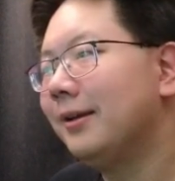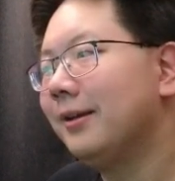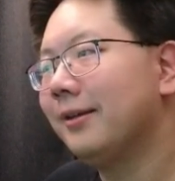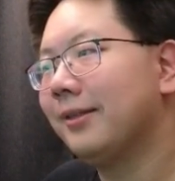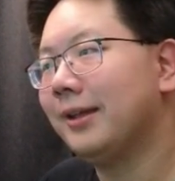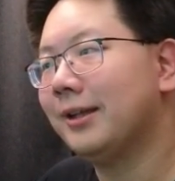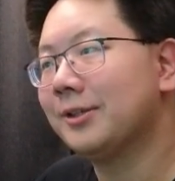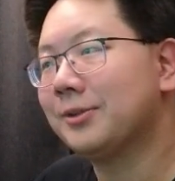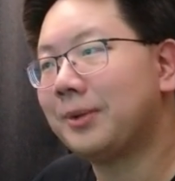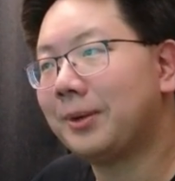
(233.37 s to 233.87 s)

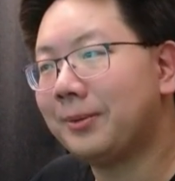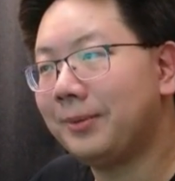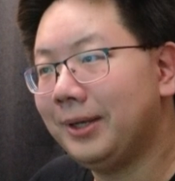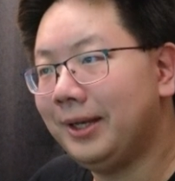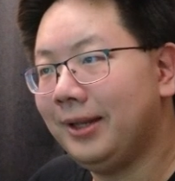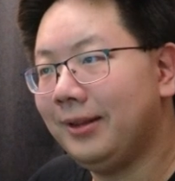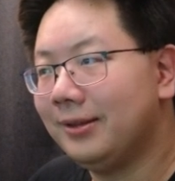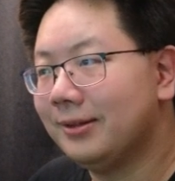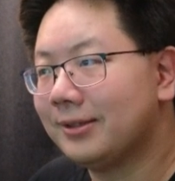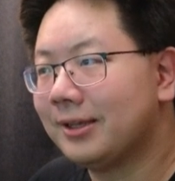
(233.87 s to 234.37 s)
That is why we
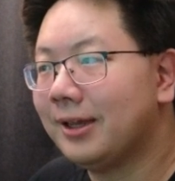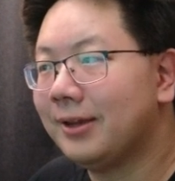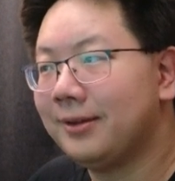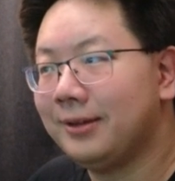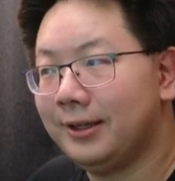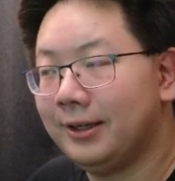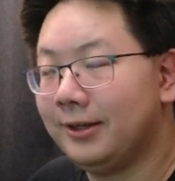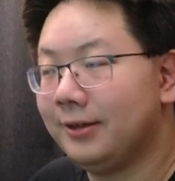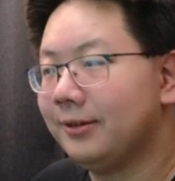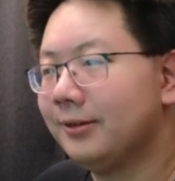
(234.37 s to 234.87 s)
need this
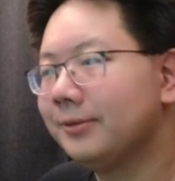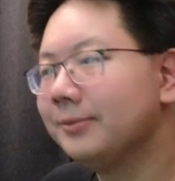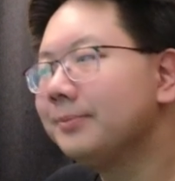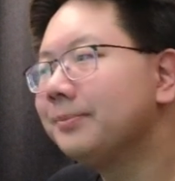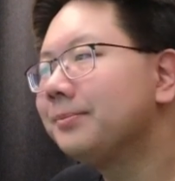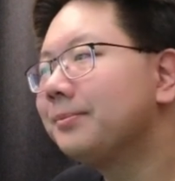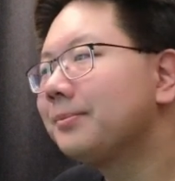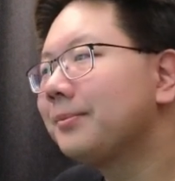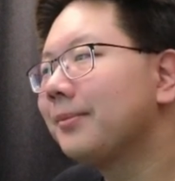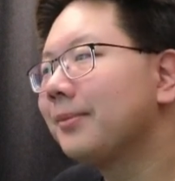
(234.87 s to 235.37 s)
calculator.
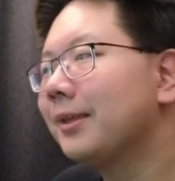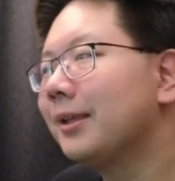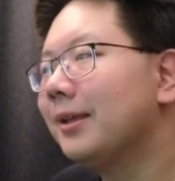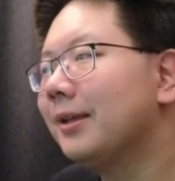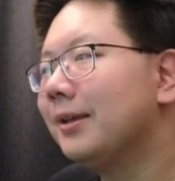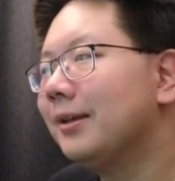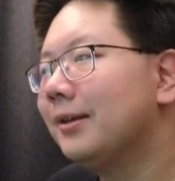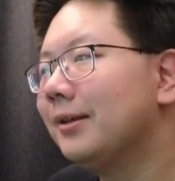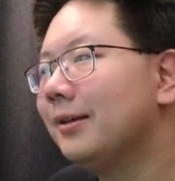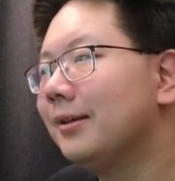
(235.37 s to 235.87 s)

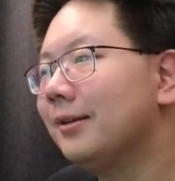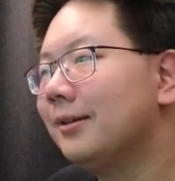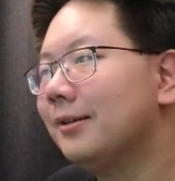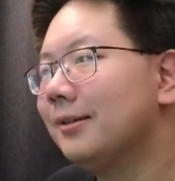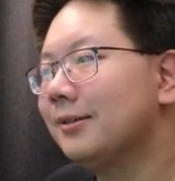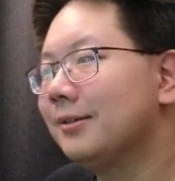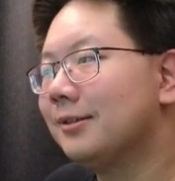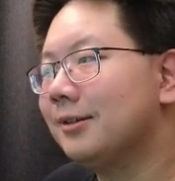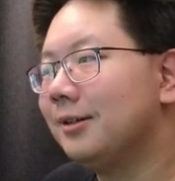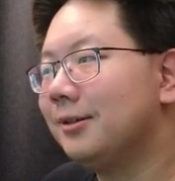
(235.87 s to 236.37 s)

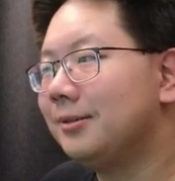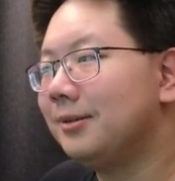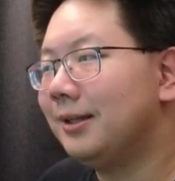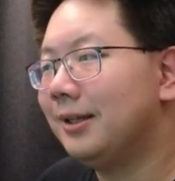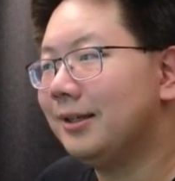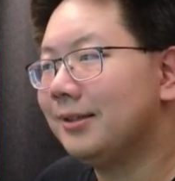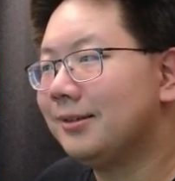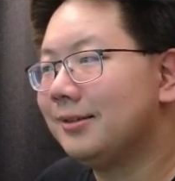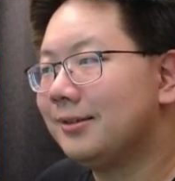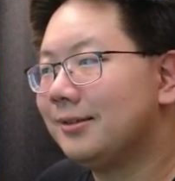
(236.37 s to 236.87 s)
So
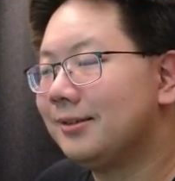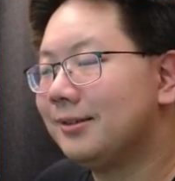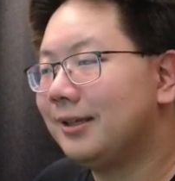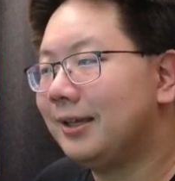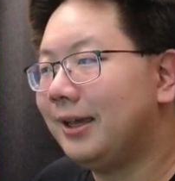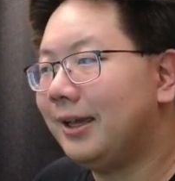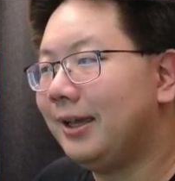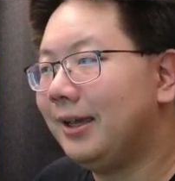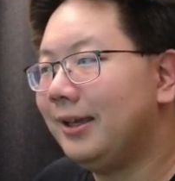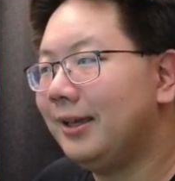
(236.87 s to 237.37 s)
let's
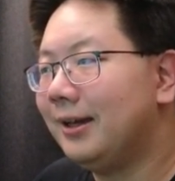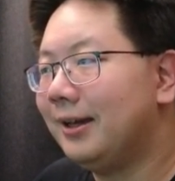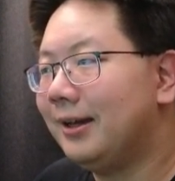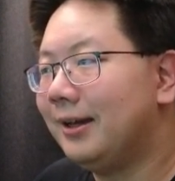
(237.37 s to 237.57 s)
say